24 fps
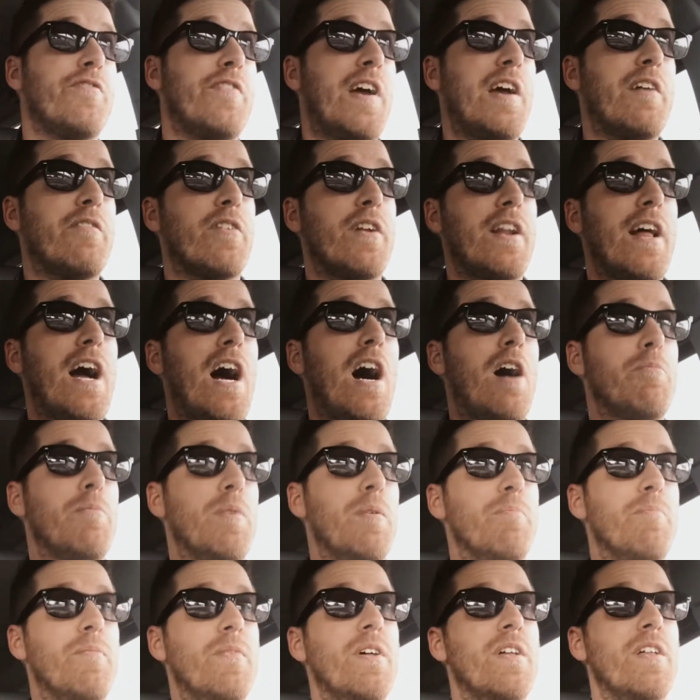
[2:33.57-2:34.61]
favorite
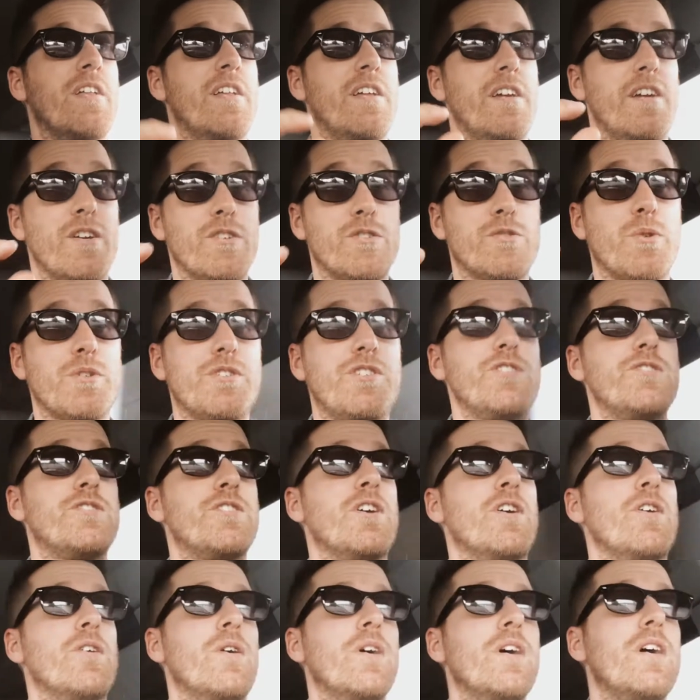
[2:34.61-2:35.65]
album. Here's what you
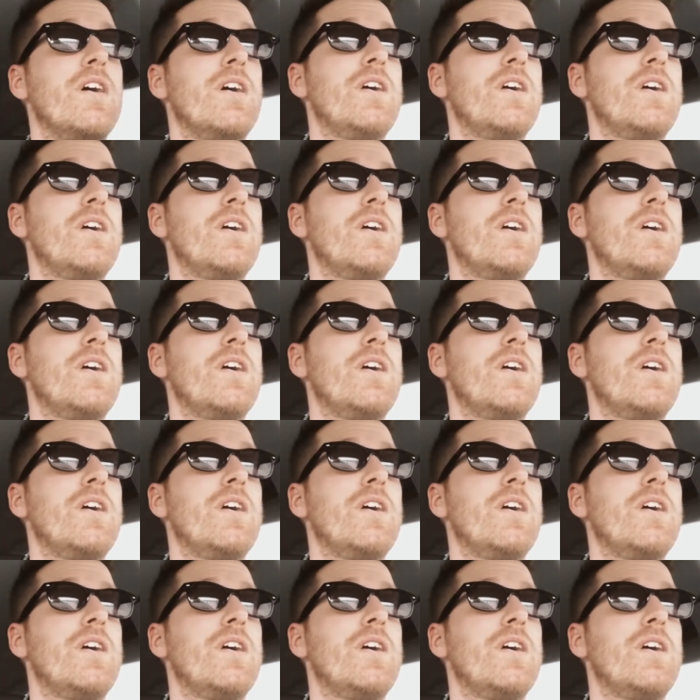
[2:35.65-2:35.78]
do.